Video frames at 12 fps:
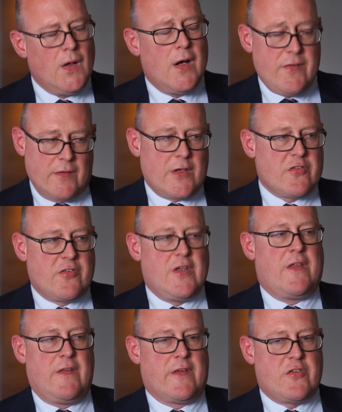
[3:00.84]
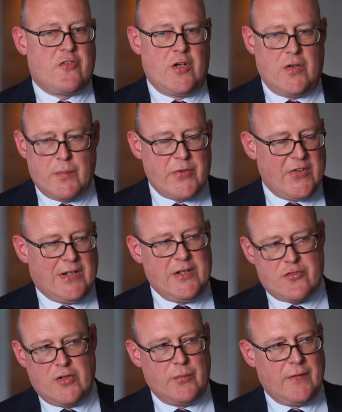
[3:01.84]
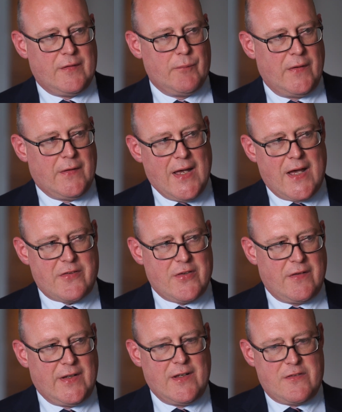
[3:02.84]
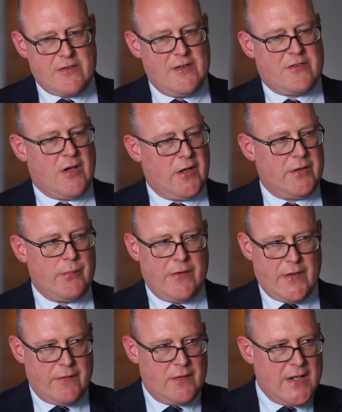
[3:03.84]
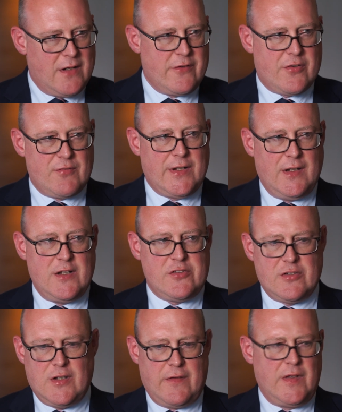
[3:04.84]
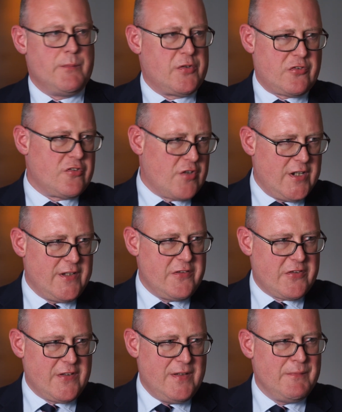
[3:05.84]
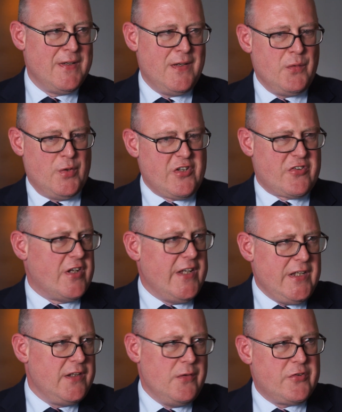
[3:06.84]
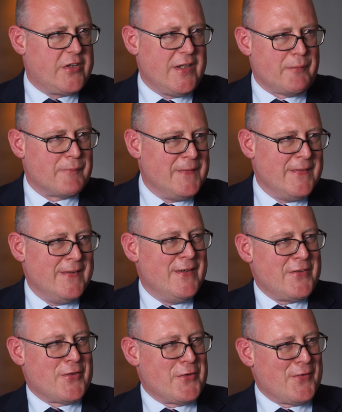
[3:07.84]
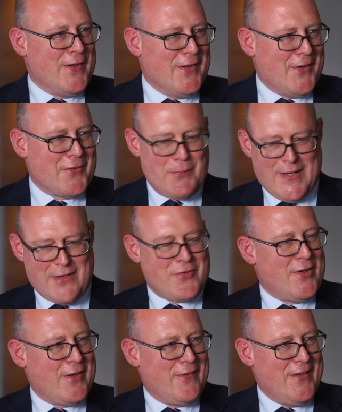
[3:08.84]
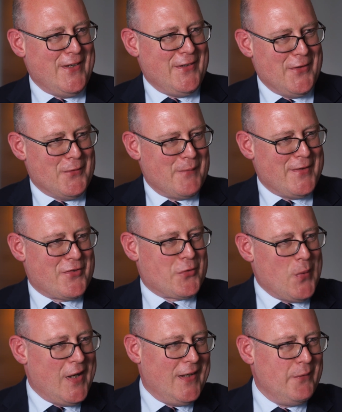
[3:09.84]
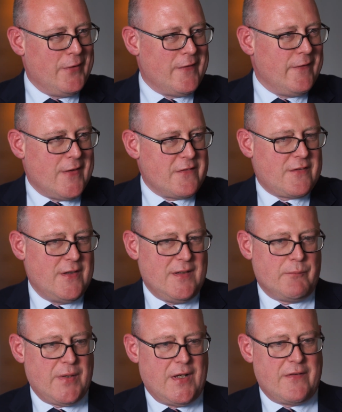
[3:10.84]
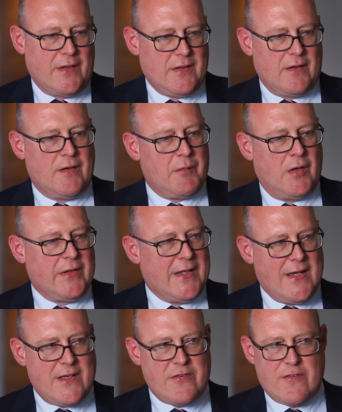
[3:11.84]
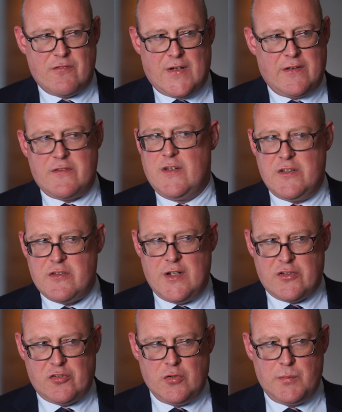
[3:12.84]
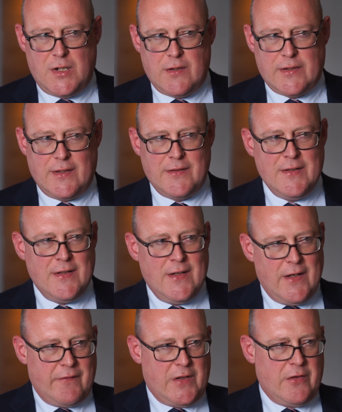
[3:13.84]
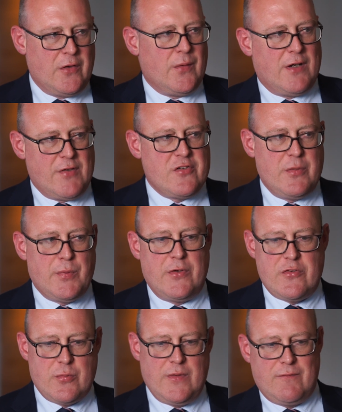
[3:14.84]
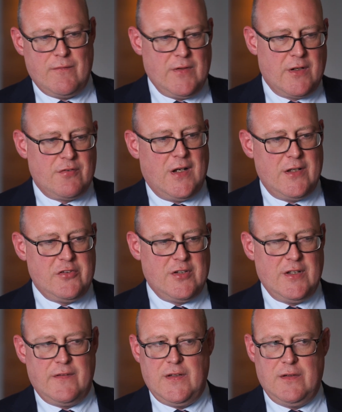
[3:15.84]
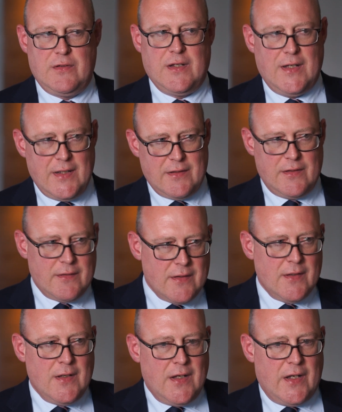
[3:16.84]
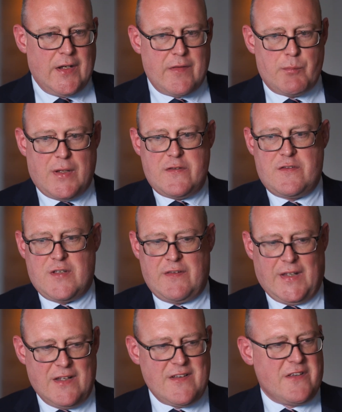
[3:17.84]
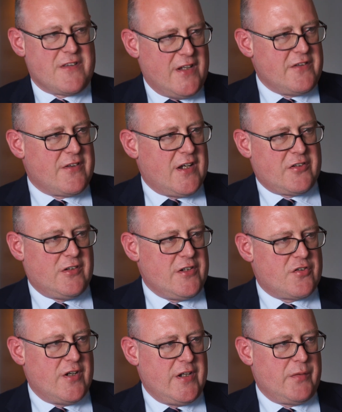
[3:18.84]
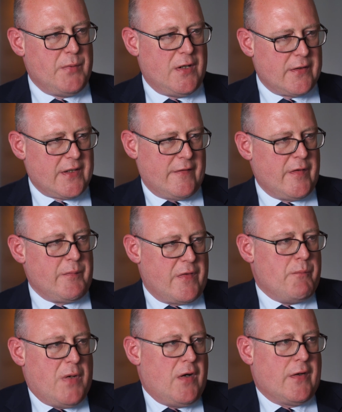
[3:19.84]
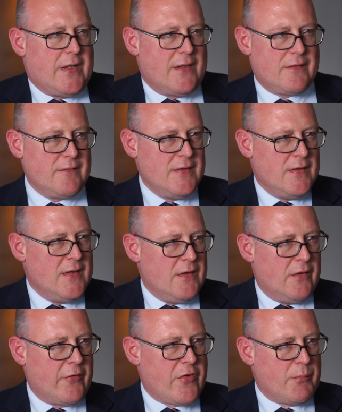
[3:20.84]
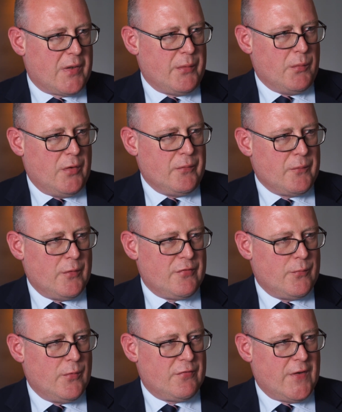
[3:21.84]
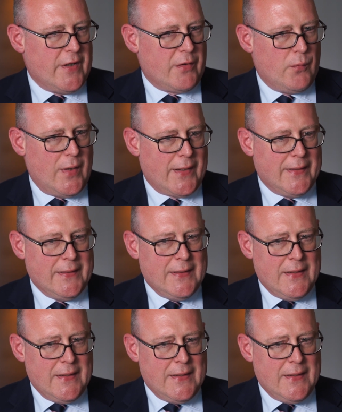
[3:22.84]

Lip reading: No, I think that's true, and particularly true with gas. I think it's harder with other areas of regulation, like the emissions trading scheme, which is an EU scheme. So it's very hard to be outside of the EU and be squarely within that scheme. But I think on gas, the fact that it's an international market and that you do have entry points with, for LNG in the UK and other places, I think it is an internationally traded market, and the market ultimately will find a way.